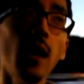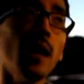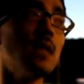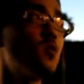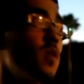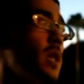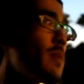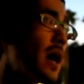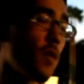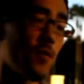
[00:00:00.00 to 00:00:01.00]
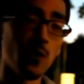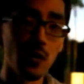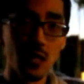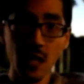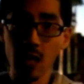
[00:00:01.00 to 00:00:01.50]
It's really powerful to
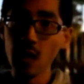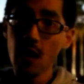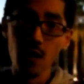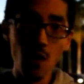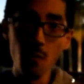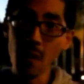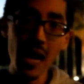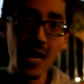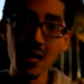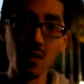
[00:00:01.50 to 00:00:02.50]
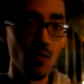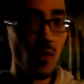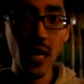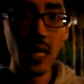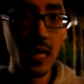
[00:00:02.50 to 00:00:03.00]
see your mind
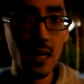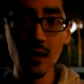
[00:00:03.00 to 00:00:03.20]
running